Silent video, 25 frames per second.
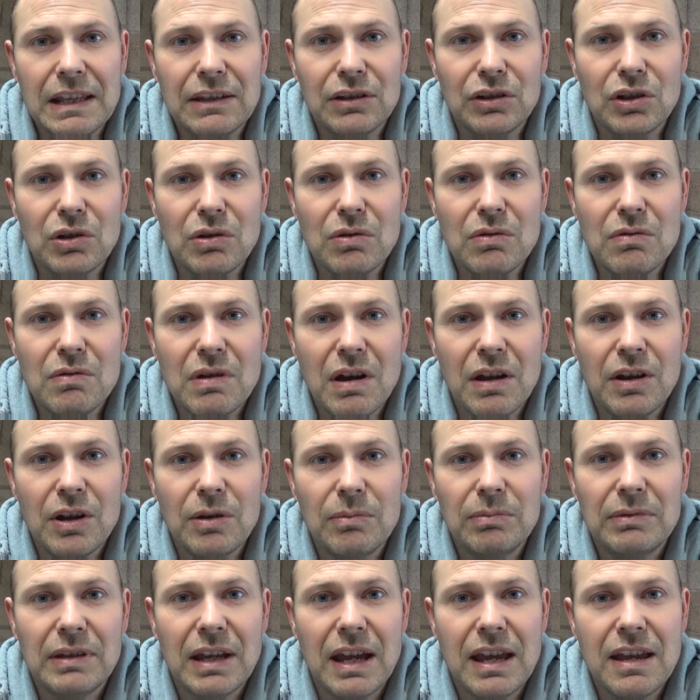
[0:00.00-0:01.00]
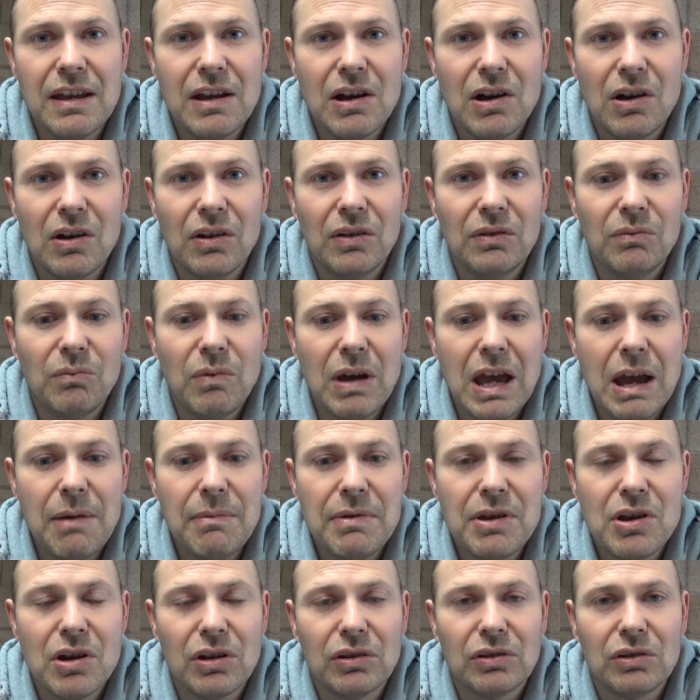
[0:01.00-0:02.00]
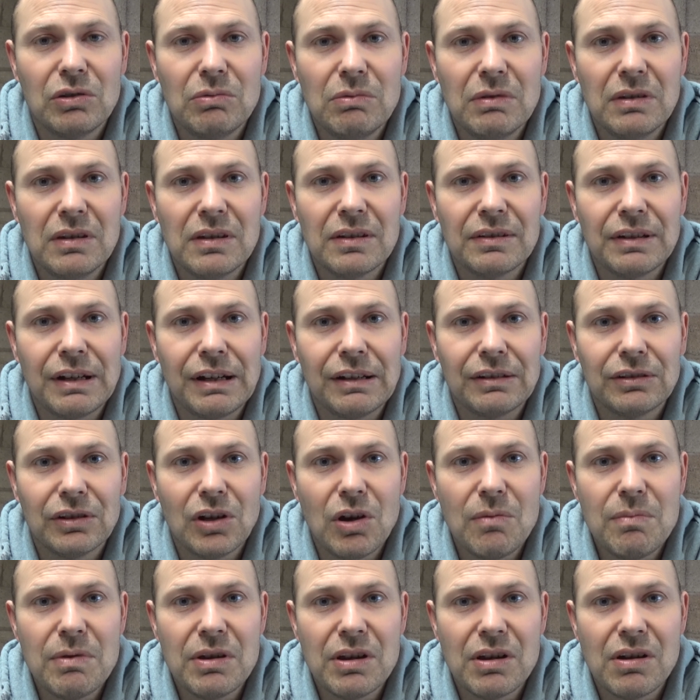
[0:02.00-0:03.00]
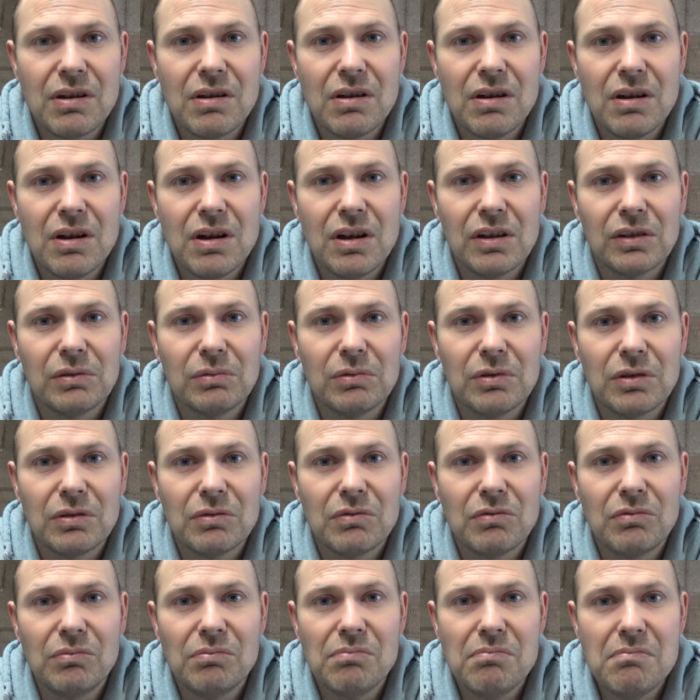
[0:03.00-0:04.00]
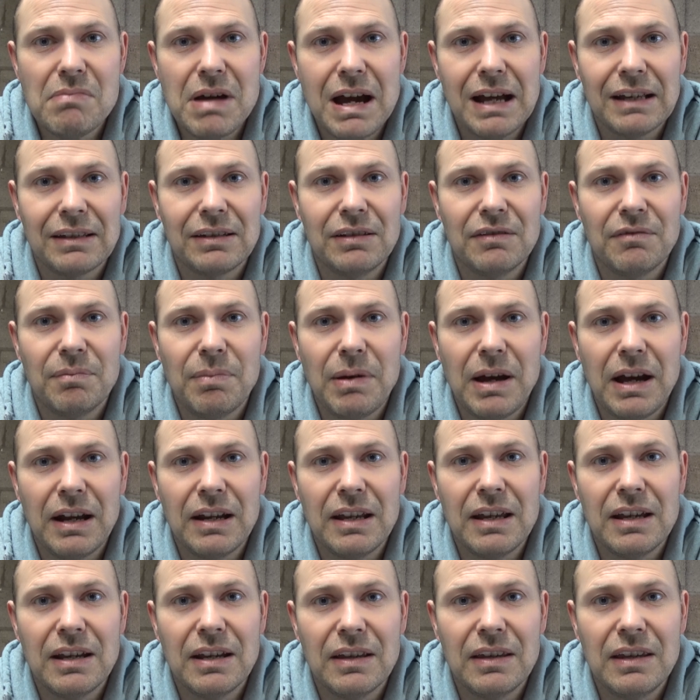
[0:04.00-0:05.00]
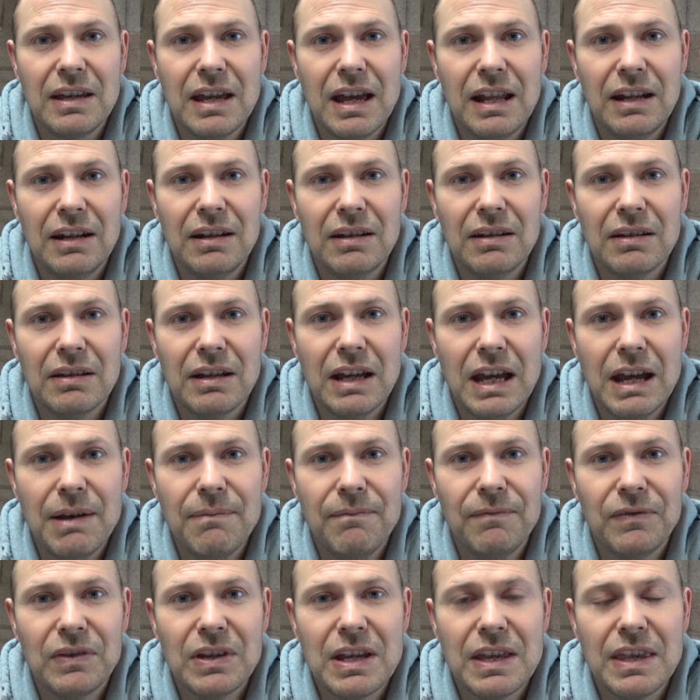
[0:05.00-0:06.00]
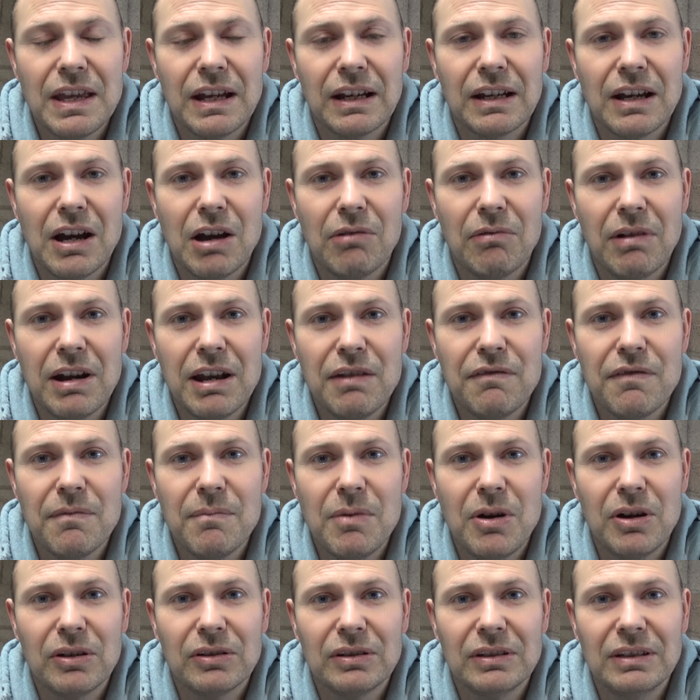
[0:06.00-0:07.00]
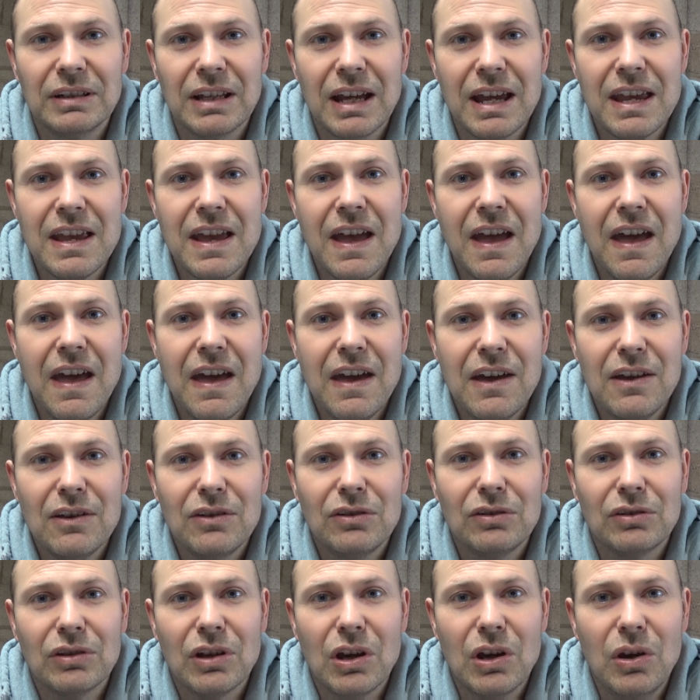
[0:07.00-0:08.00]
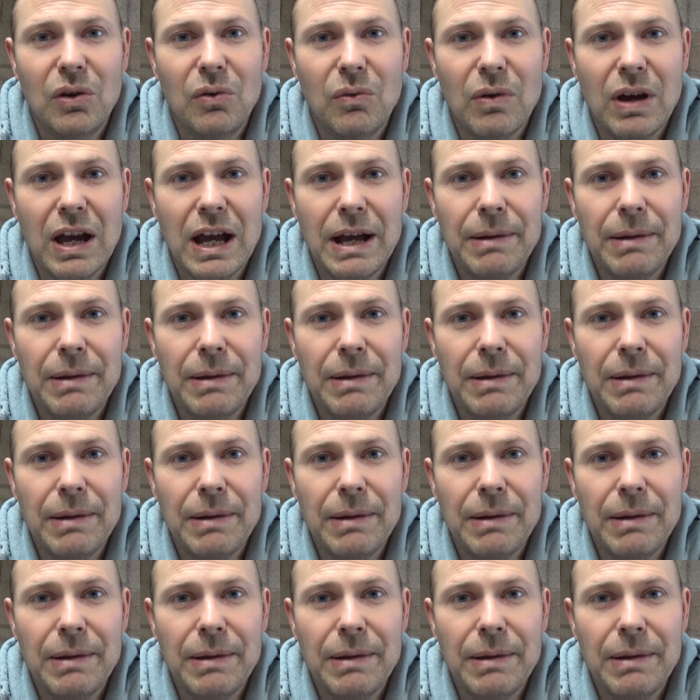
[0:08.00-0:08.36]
to do an update on where we got to with the Saxo because there was massive panic at the end to get that car ready for Boxing Day. So